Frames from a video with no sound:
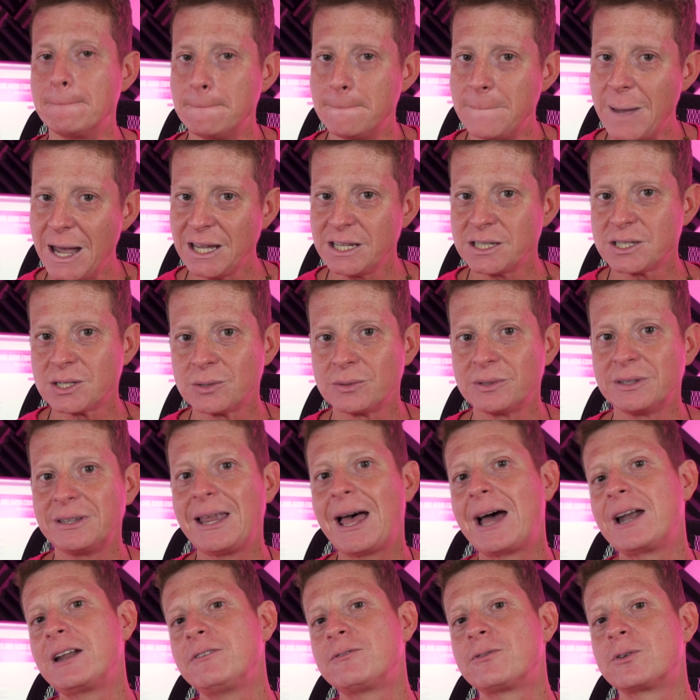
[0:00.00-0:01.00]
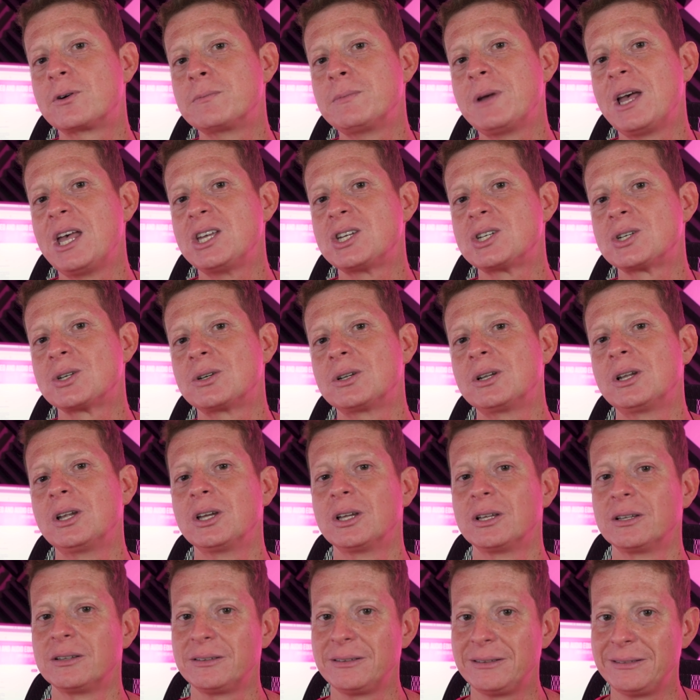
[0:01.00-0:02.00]
Based on that information,
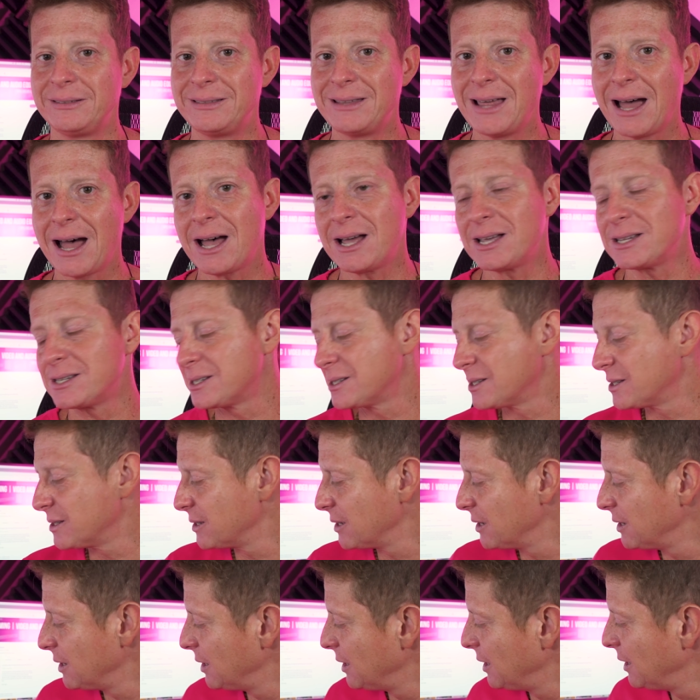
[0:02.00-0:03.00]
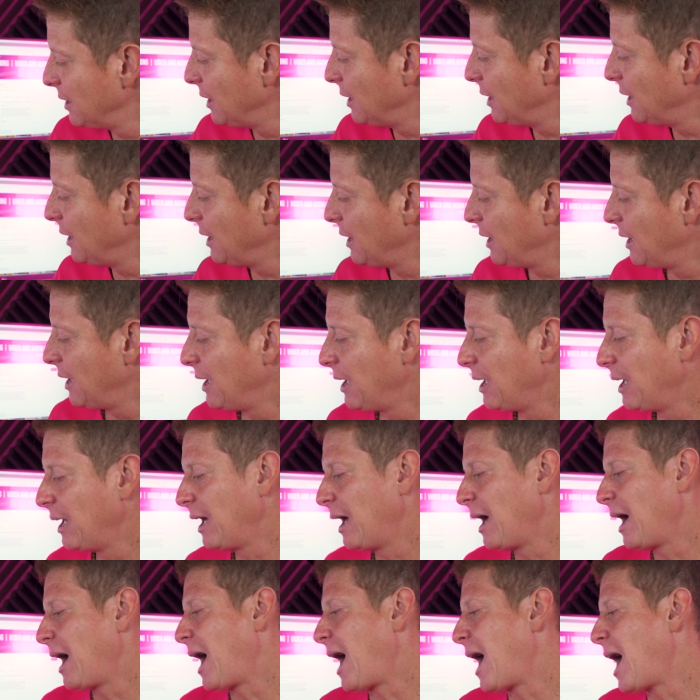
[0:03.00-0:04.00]
that's
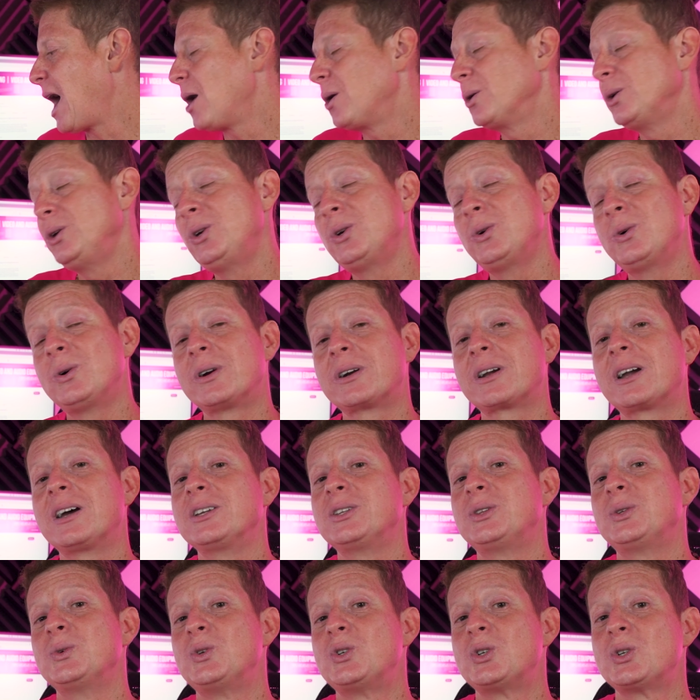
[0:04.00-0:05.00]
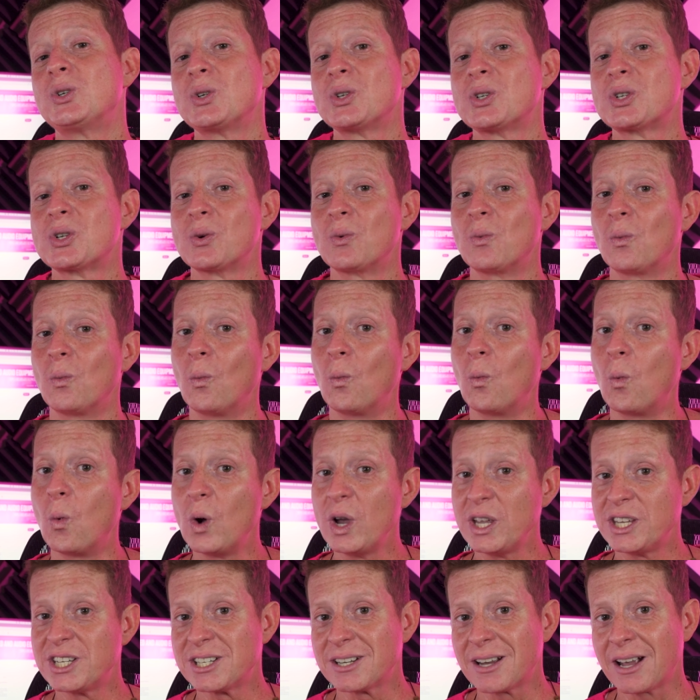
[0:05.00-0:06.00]
how you are going to choose
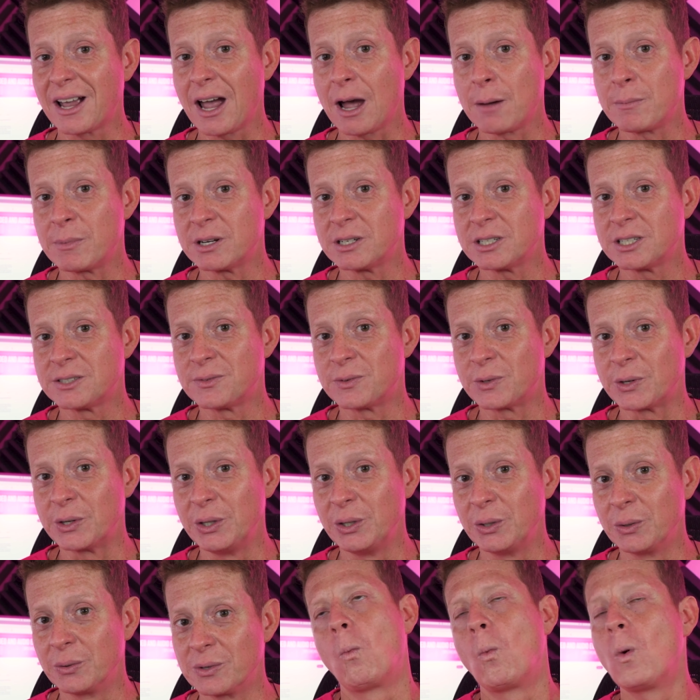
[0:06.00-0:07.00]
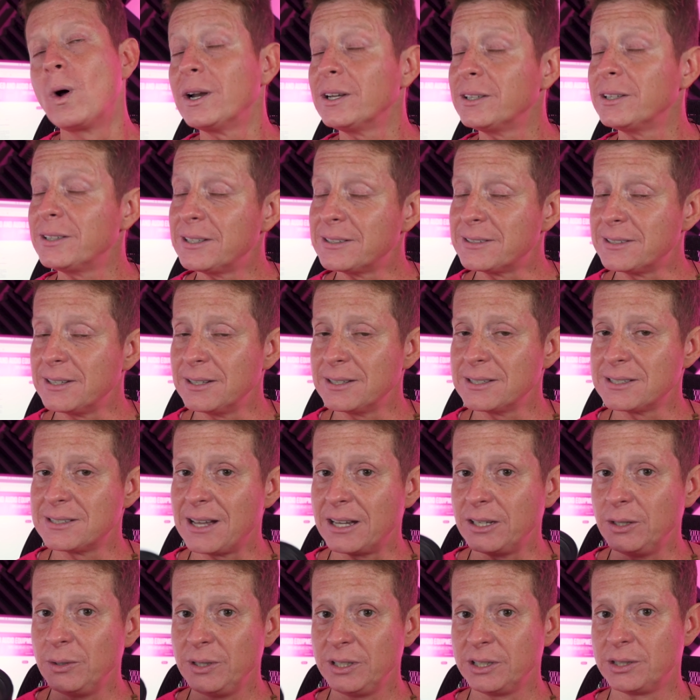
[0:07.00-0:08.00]
which camera is for you. One of the things
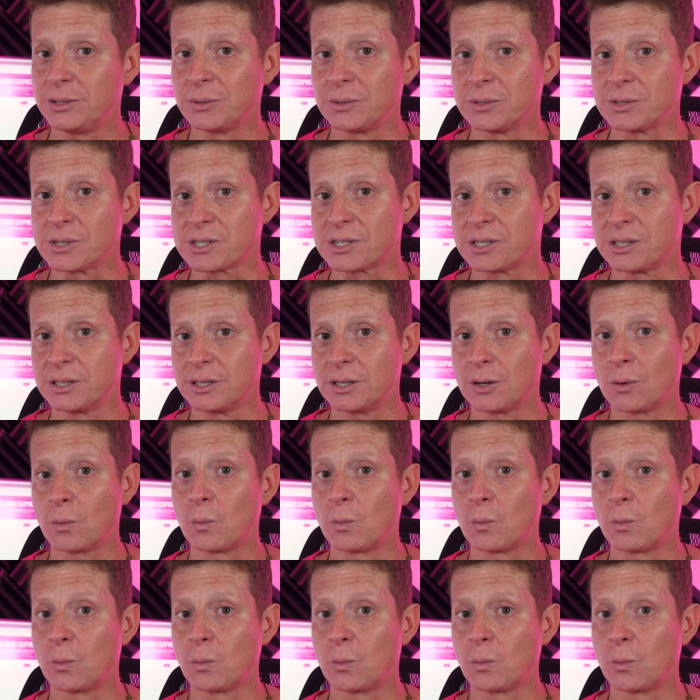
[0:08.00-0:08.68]
that you need to consider